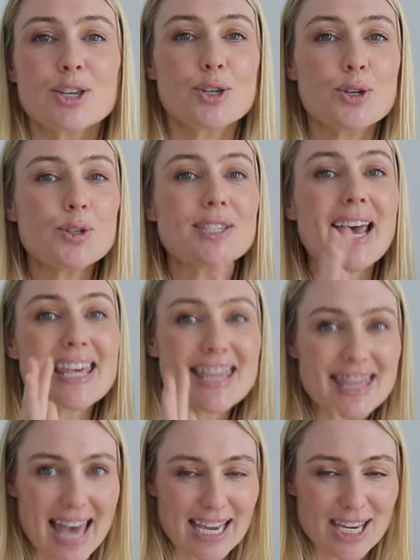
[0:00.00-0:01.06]
you say
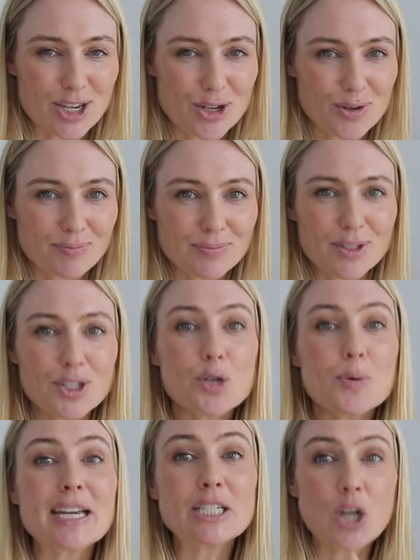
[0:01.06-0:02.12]
thank you,
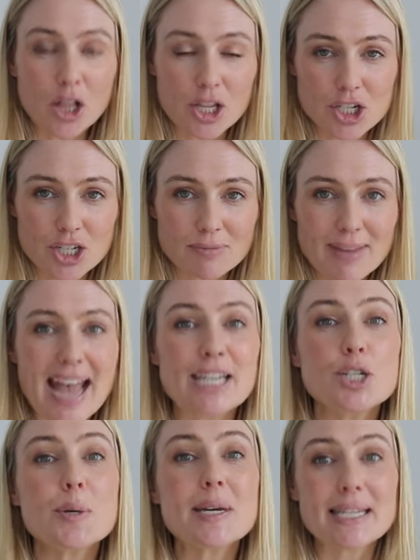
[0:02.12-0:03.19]
you acknowledge it
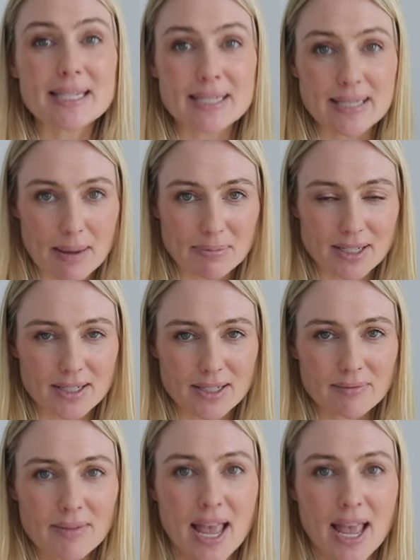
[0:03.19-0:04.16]
and you accept it.